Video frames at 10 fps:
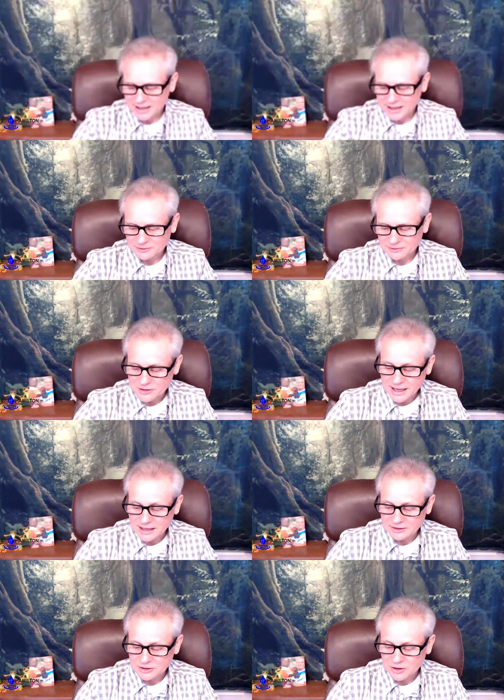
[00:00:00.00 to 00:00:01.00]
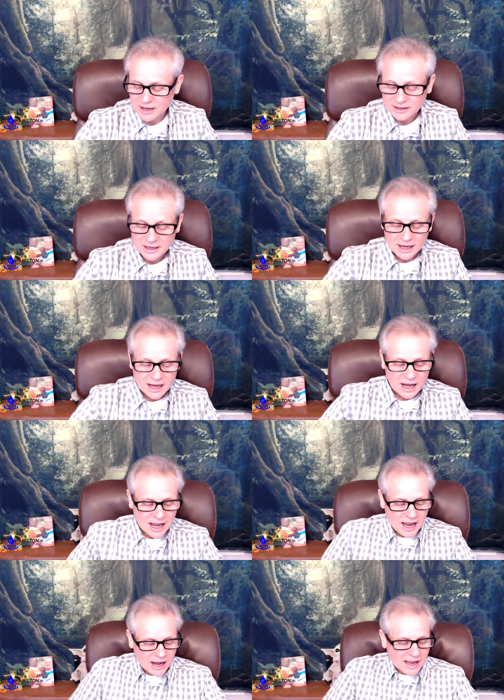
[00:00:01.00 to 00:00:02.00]
for that.
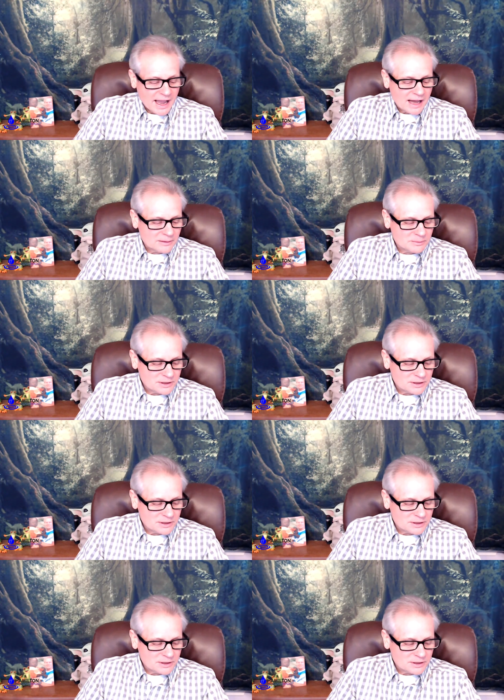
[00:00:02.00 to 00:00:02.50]
Adam and